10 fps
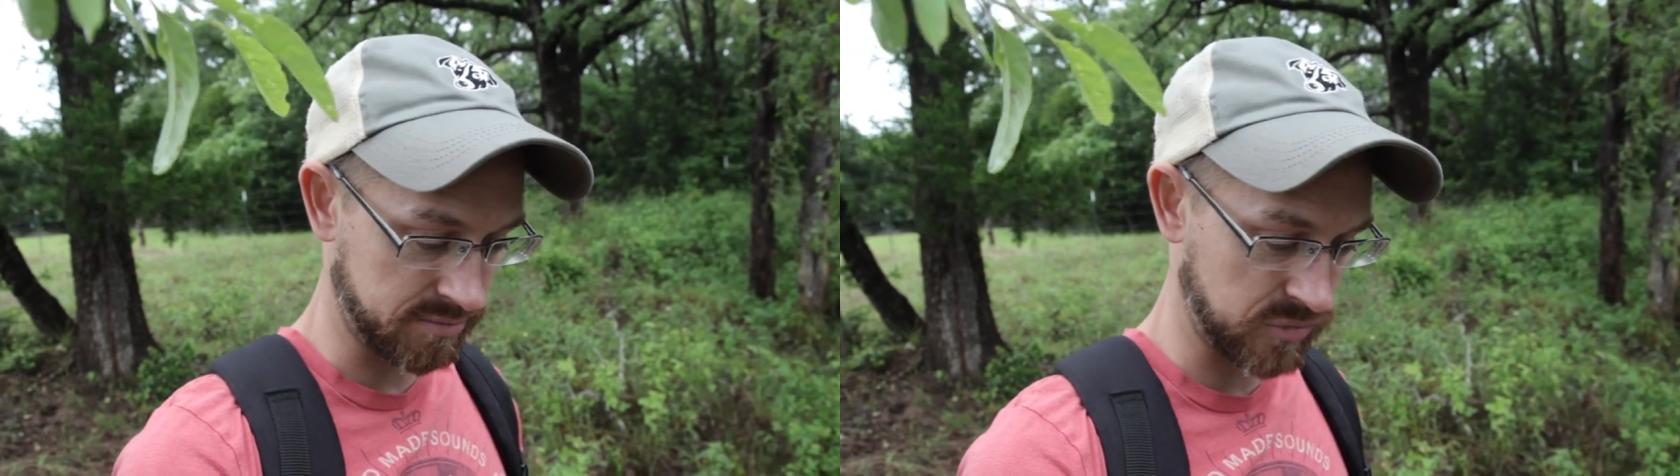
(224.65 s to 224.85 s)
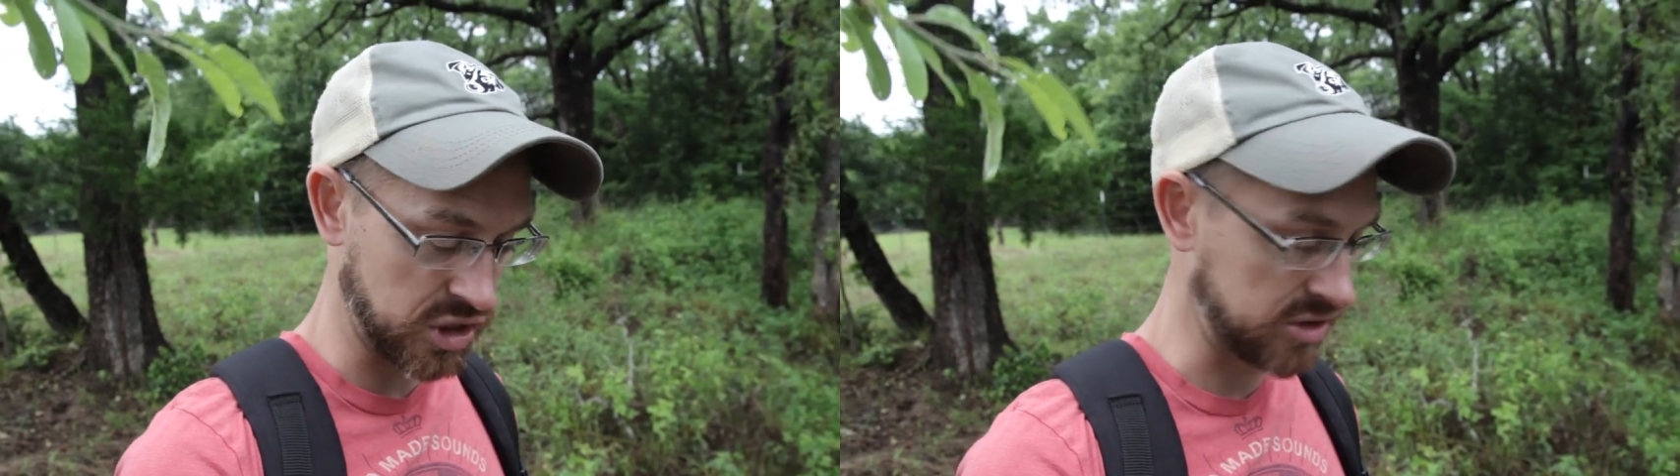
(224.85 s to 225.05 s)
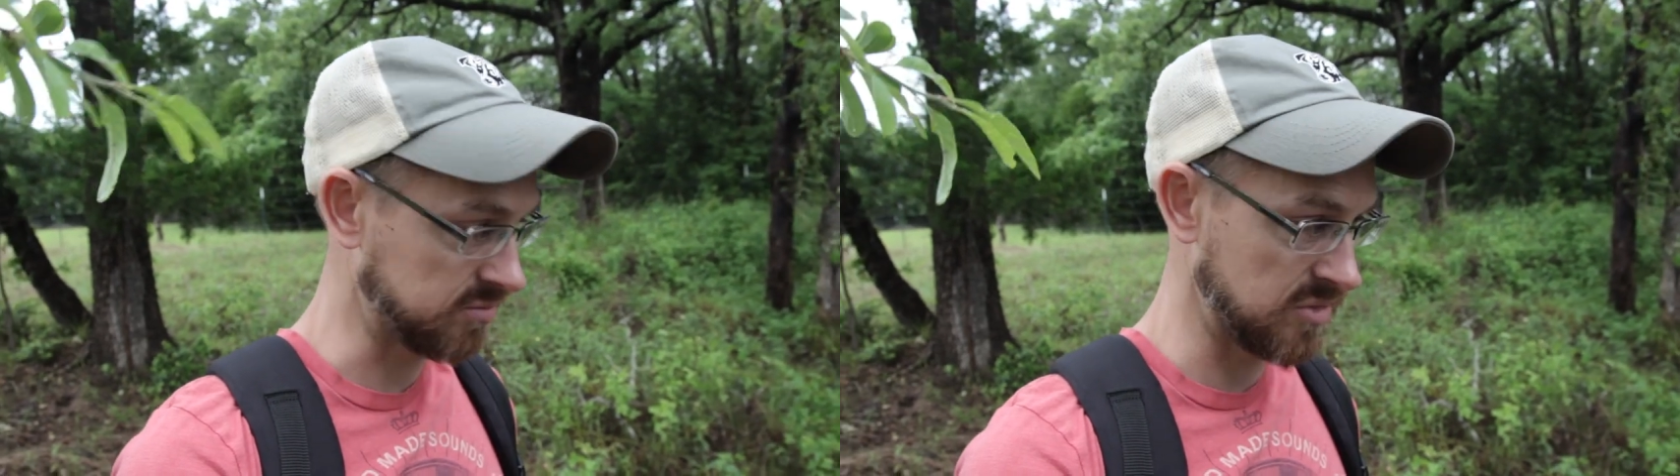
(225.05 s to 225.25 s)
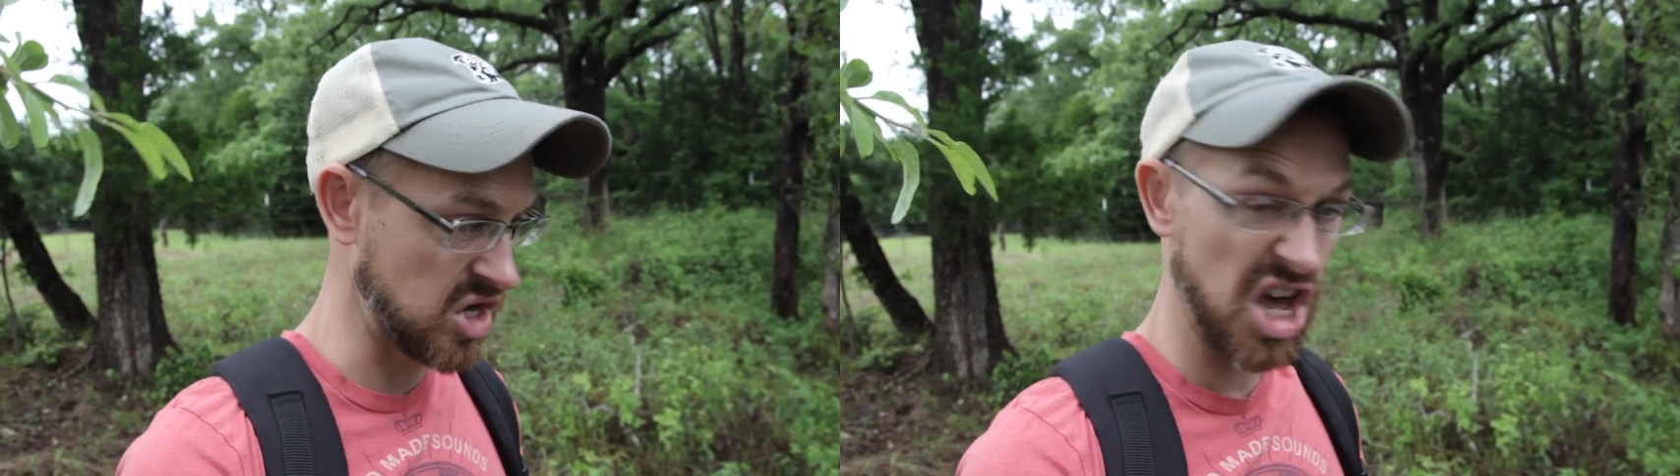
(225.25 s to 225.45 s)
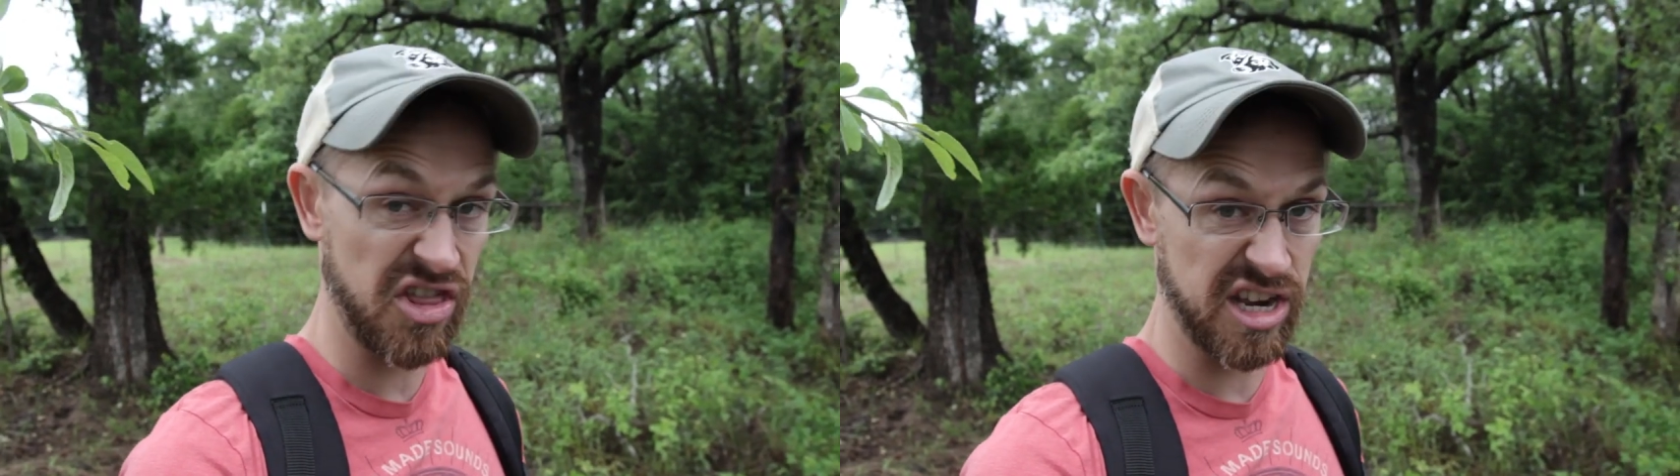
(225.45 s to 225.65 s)
just
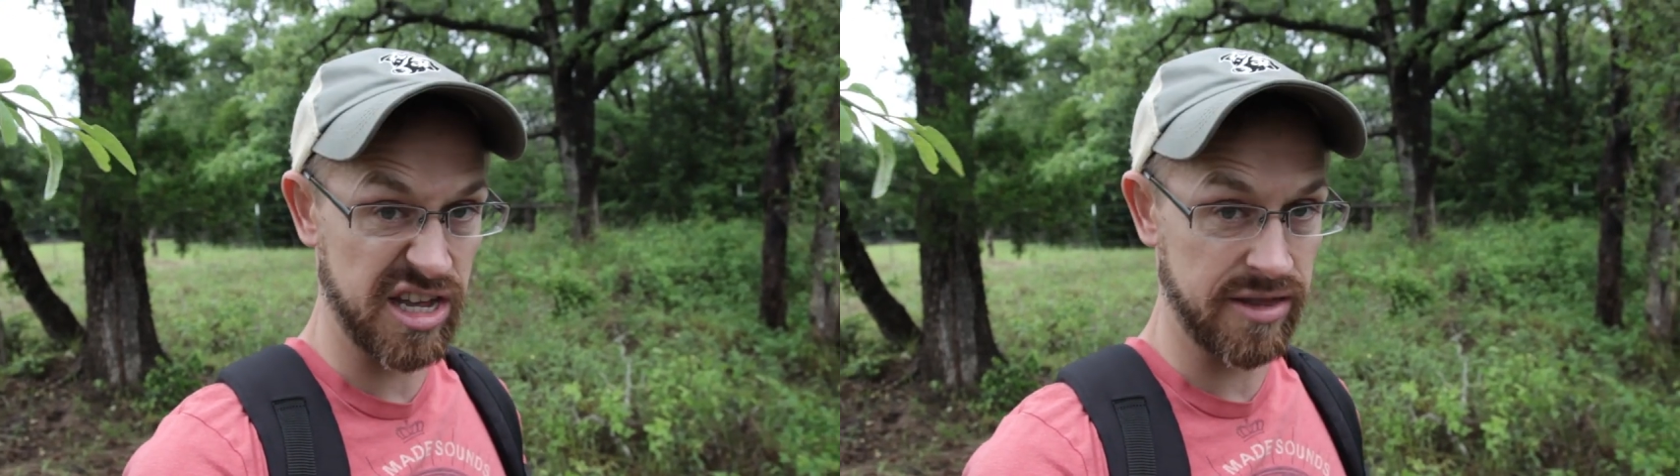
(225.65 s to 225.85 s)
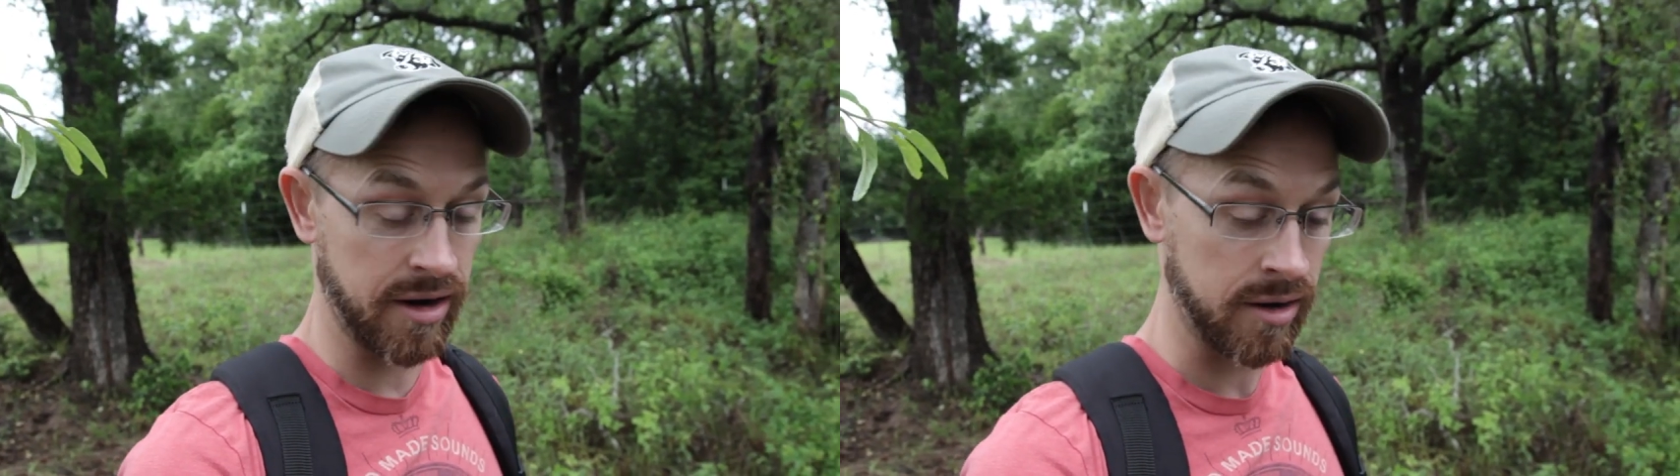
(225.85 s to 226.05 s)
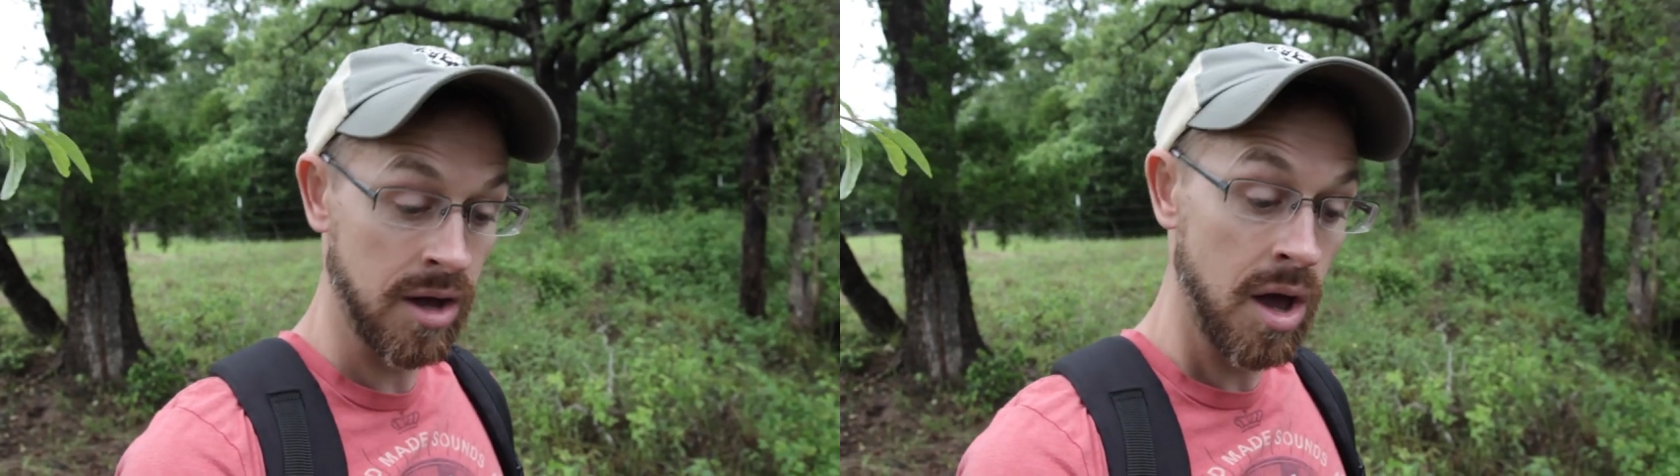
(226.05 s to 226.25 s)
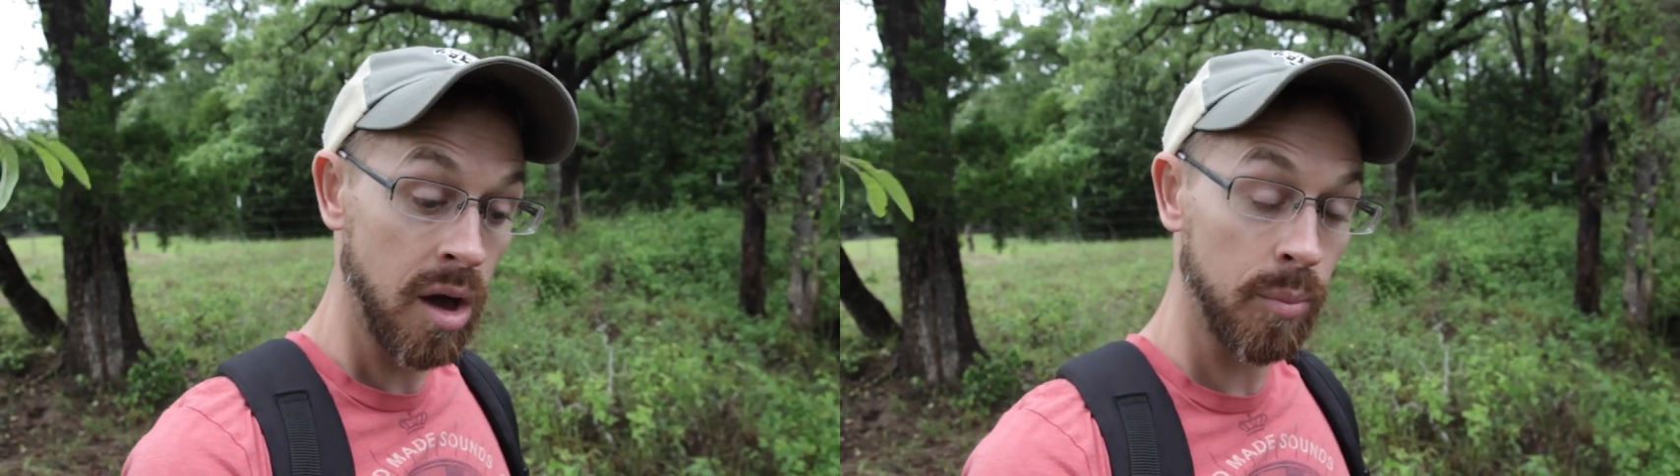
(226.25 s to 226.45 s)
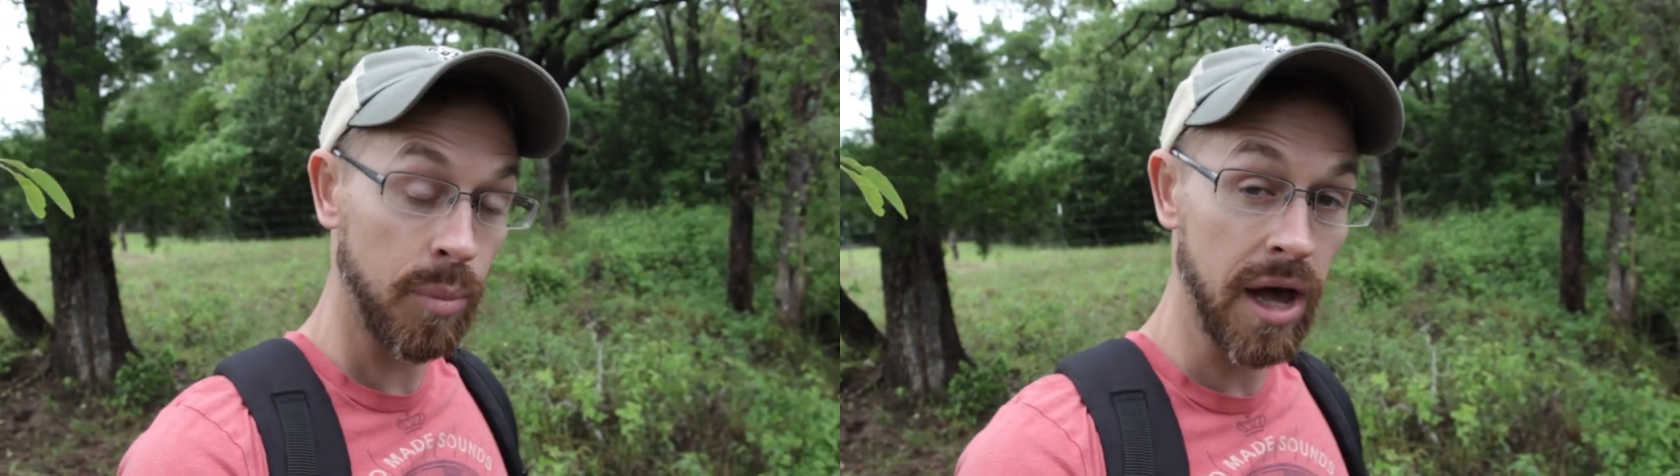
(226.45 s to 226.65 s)
nothing in there.
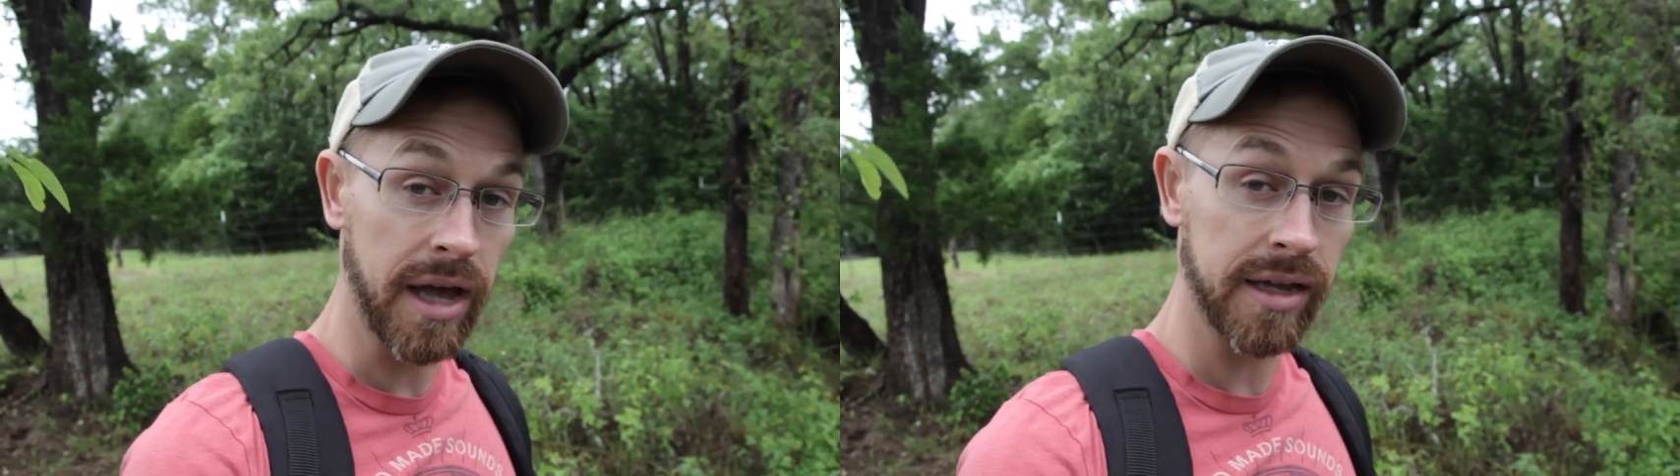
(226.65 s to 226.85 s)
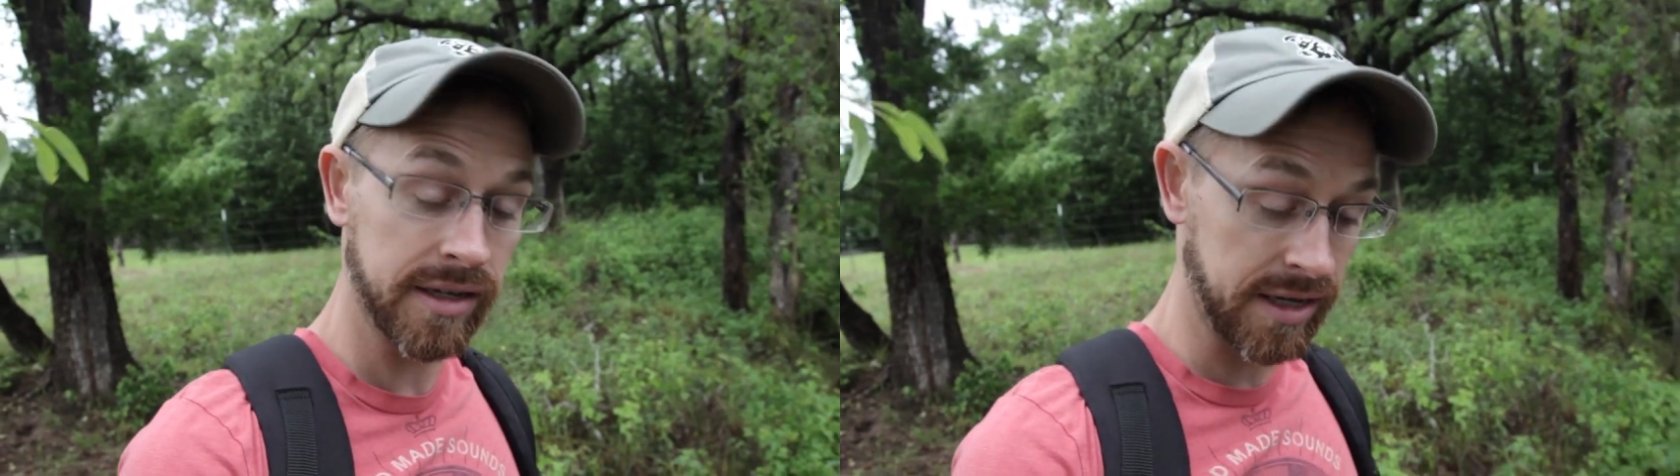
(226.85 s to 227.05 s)
But